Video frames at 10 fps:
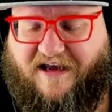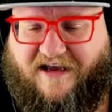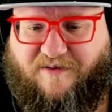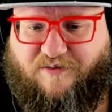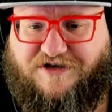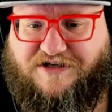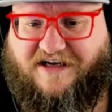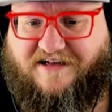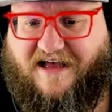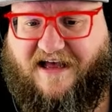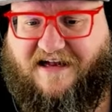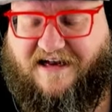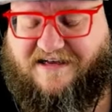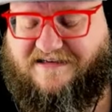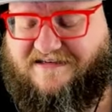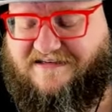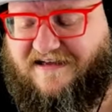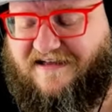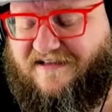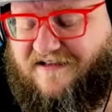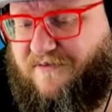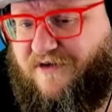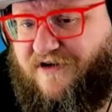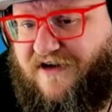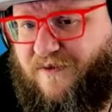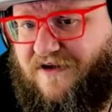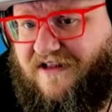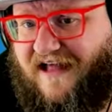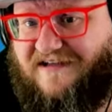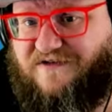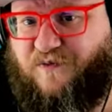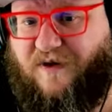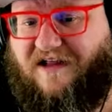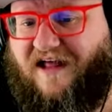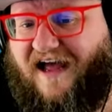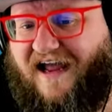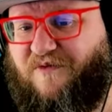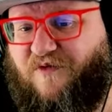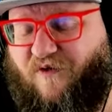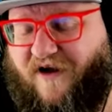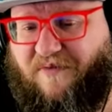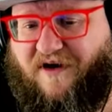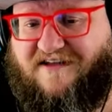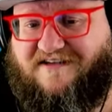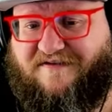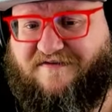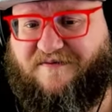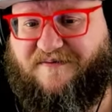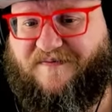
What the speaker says: I appreciate that, and the community will as well. I am quite positive.